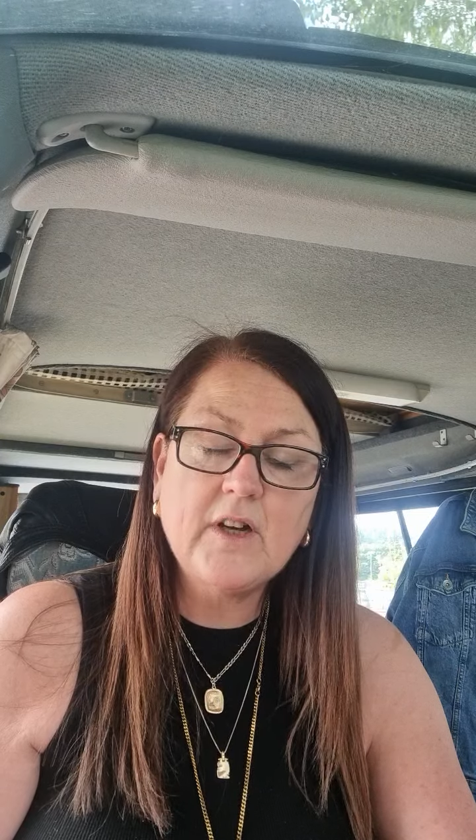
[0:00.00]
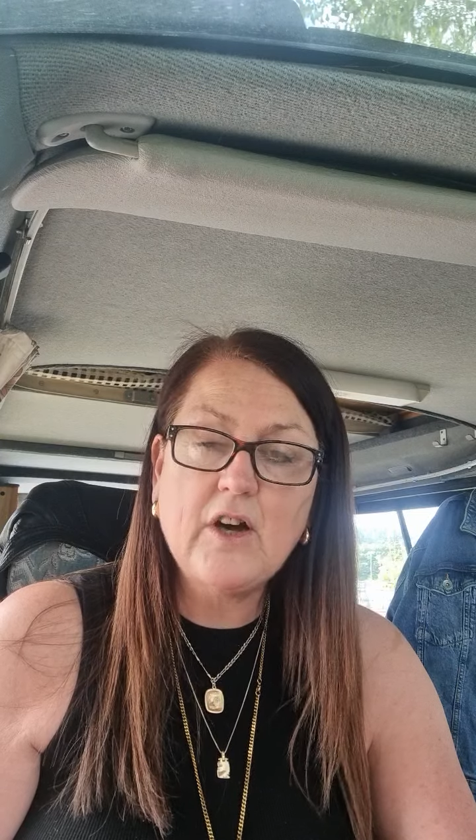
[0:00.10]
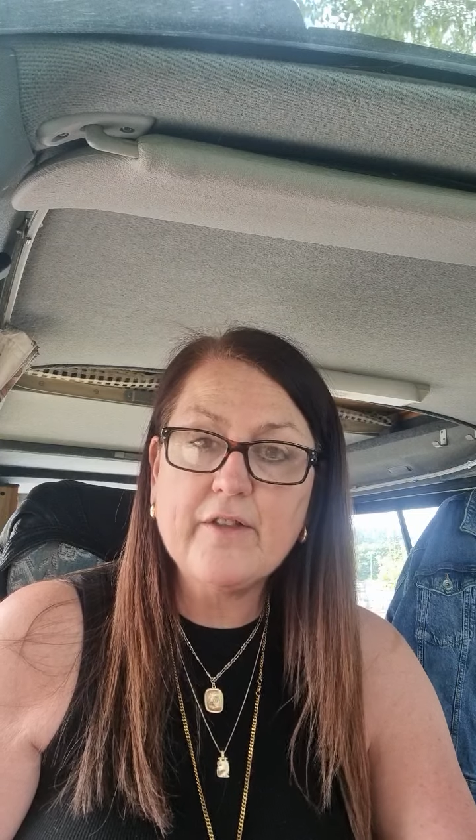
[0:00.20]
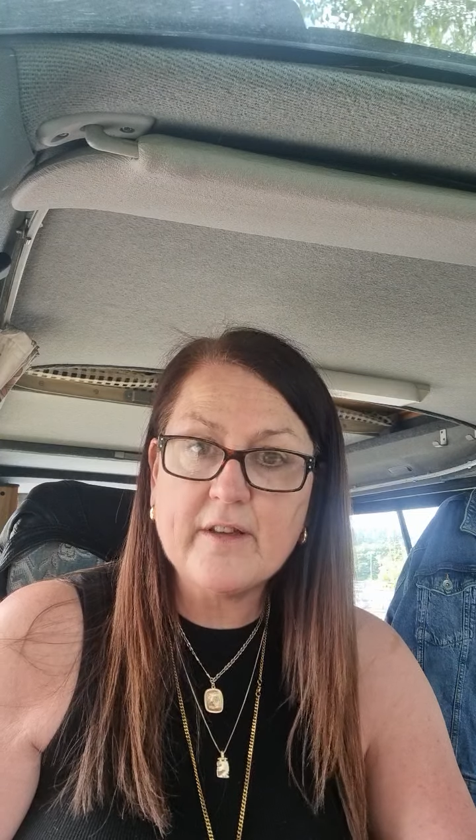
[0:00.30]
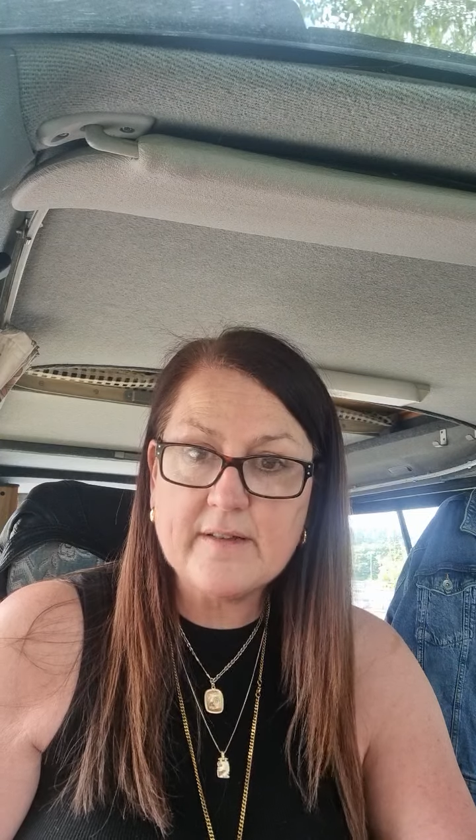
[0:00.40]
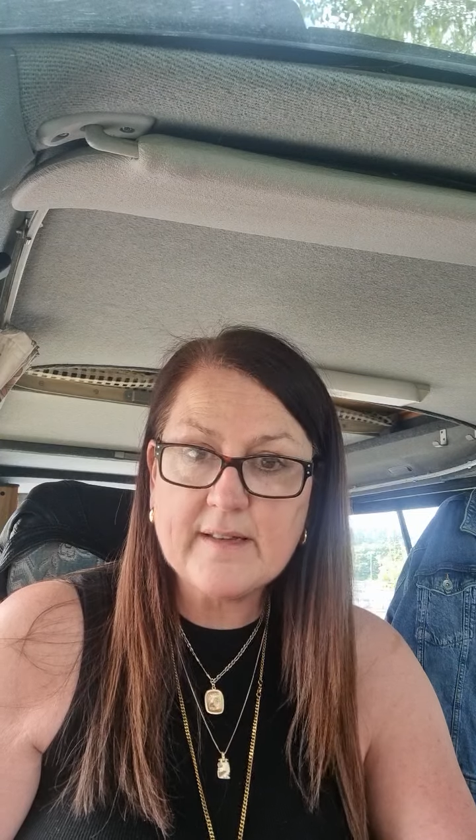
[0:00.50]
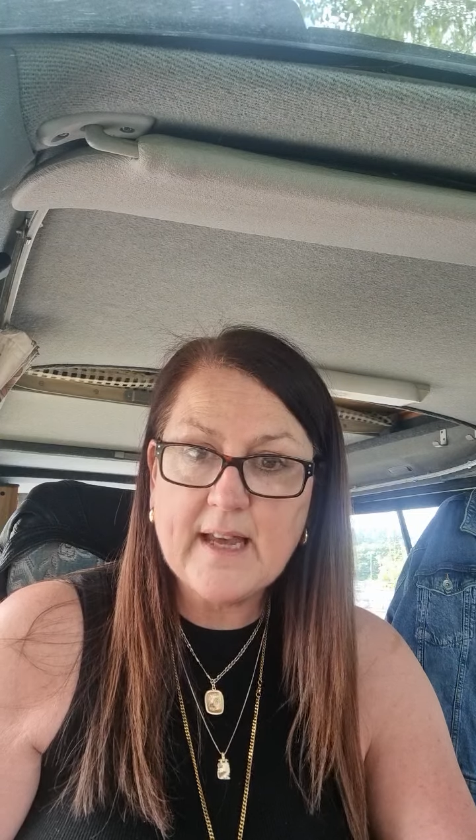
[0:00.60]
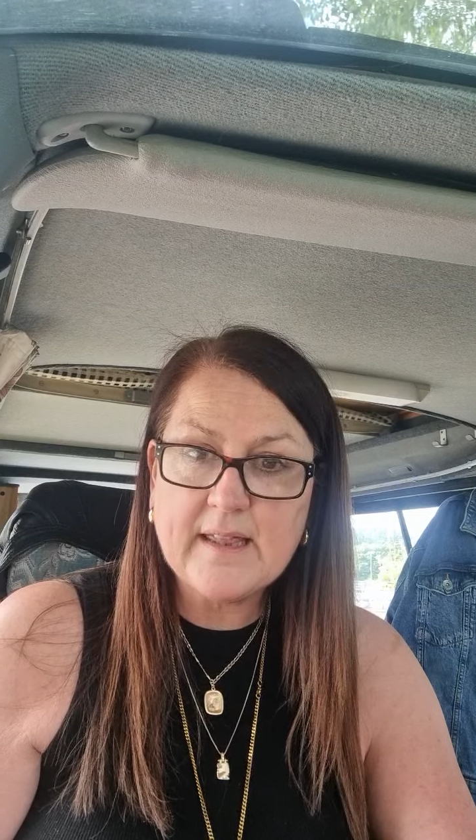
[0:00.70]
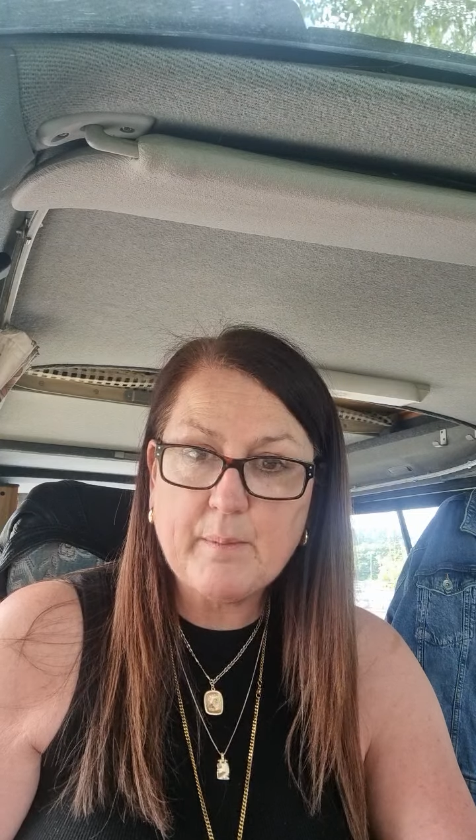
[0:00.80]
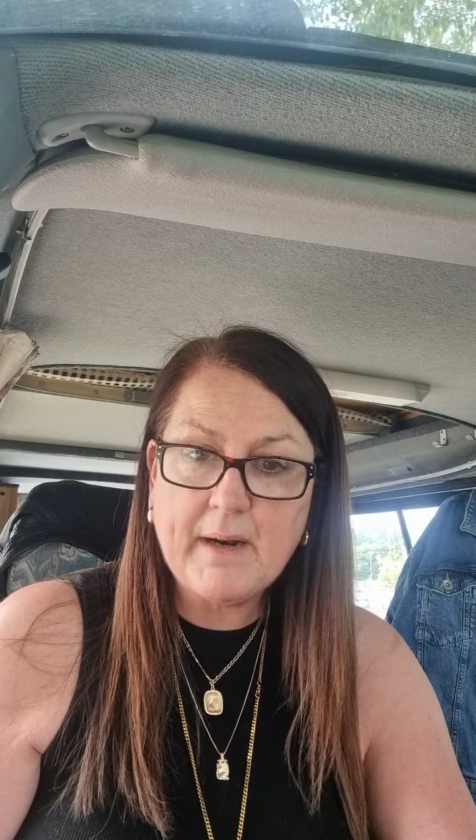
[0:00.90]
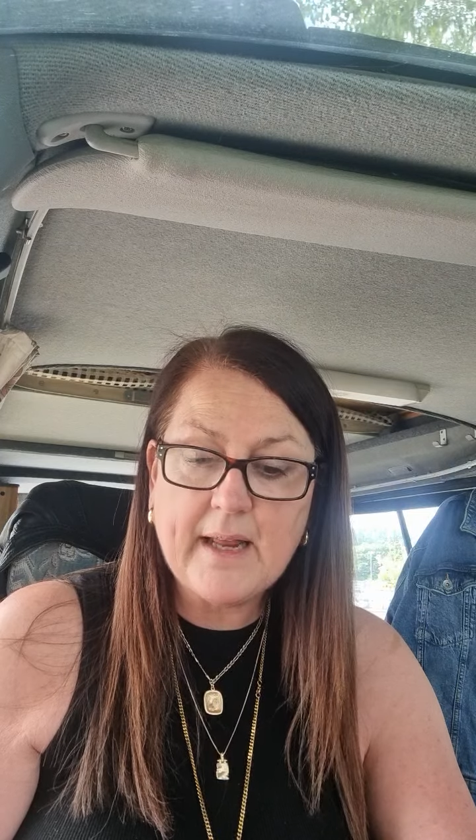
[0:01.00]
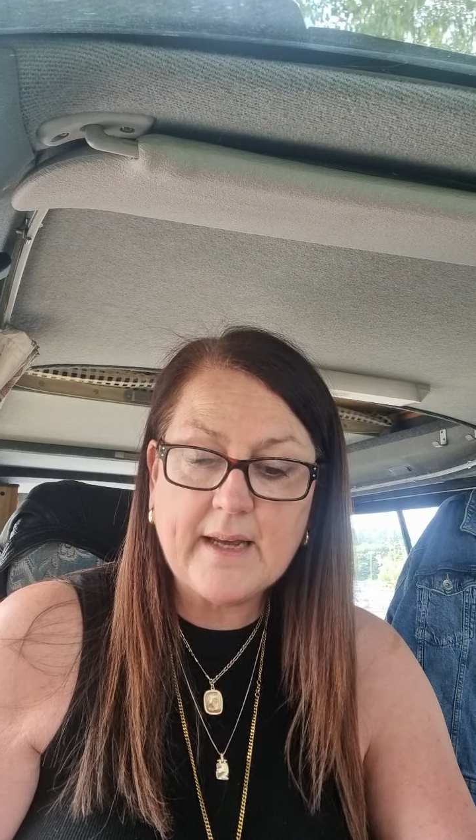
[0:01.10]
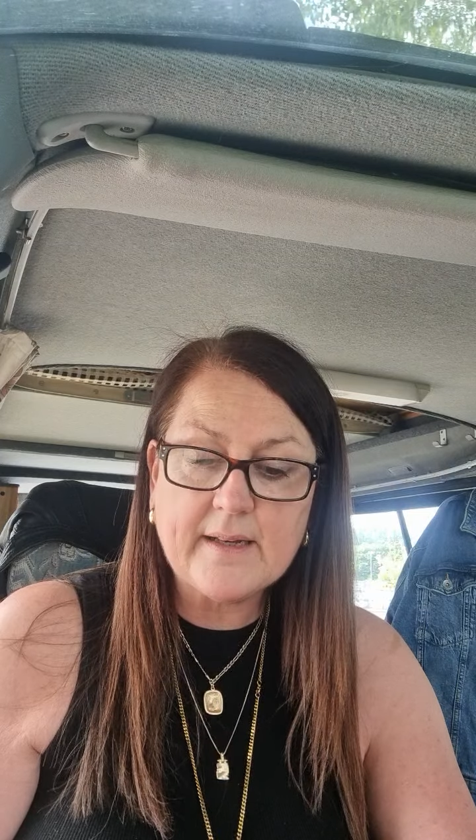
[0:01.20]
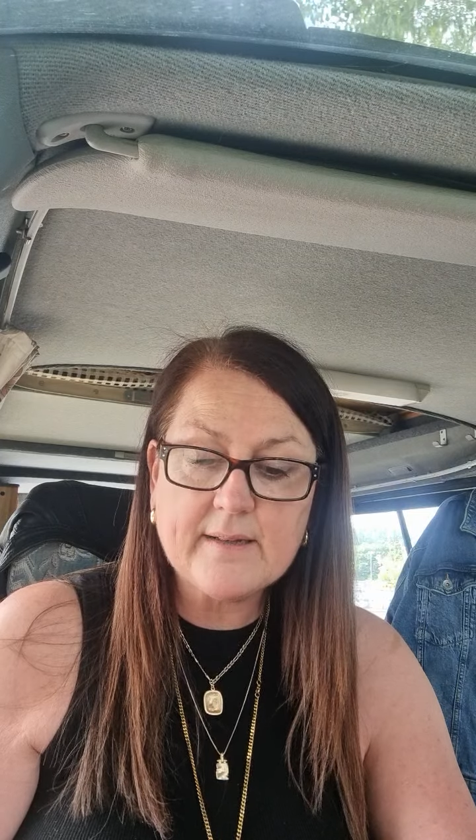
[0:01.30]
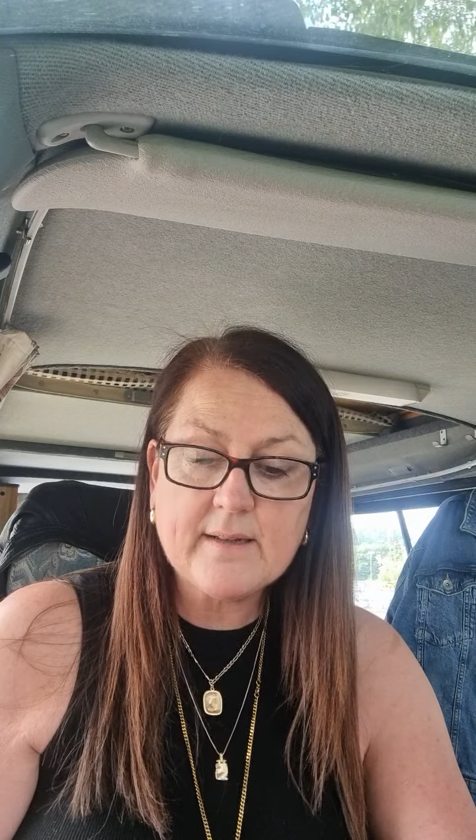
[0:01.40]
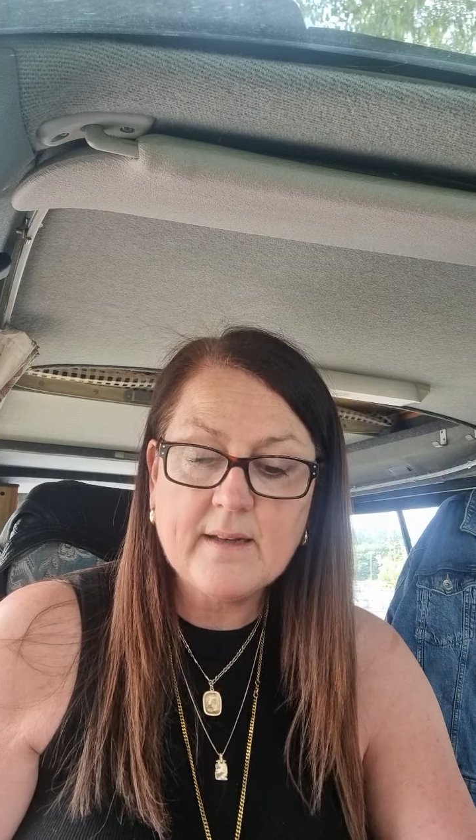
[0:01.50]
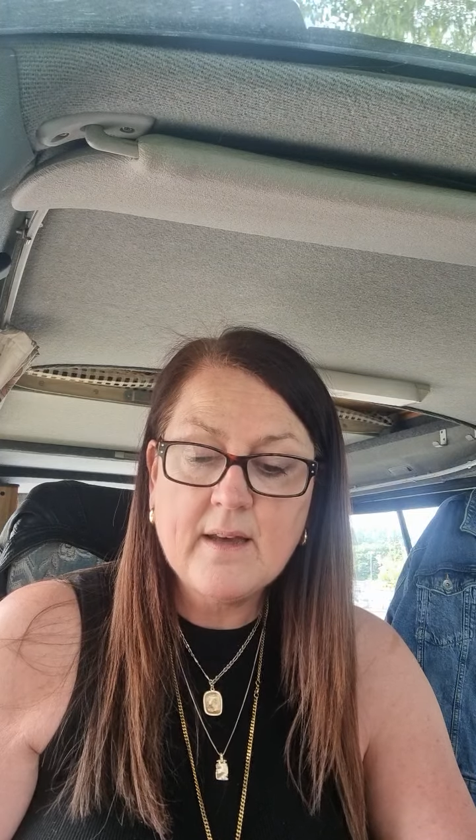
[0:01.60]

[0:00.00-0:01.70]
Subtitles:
others, and the planet.